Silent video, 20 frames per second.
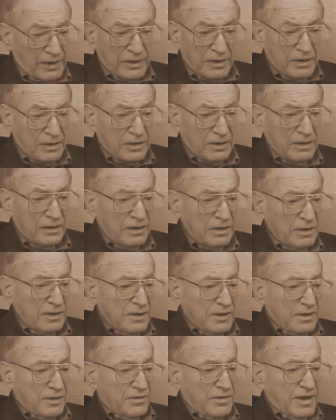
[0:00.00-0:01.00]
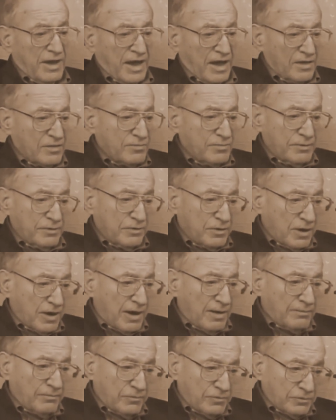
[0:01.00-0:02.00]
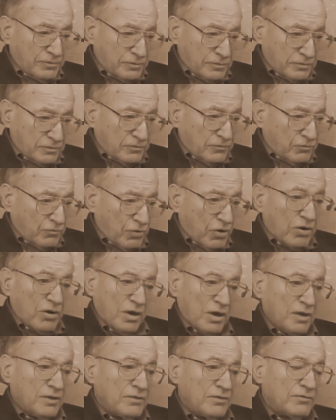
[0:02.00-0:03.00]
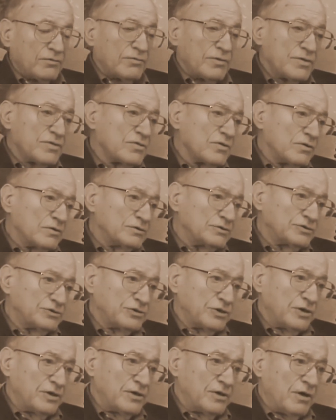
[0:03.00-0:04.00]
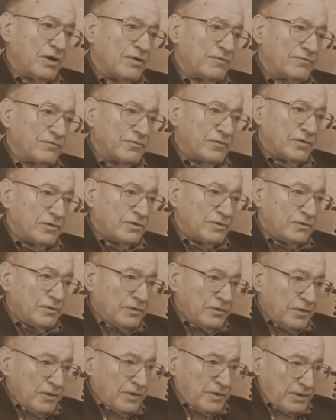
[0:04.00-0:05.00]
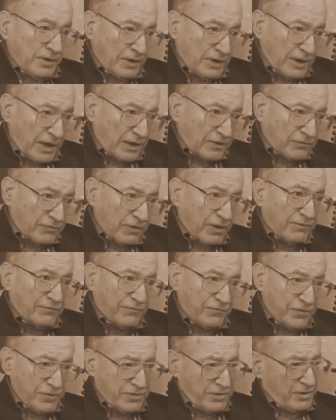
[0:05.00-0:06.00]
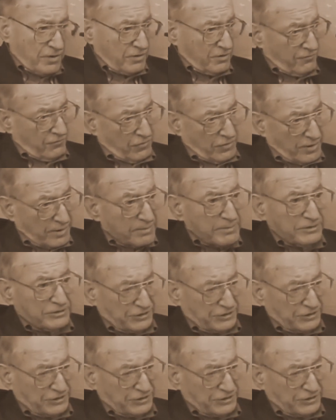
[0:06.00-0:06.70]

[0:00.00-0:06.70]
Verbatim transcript: and they asked me to come to work on the research of electron physics for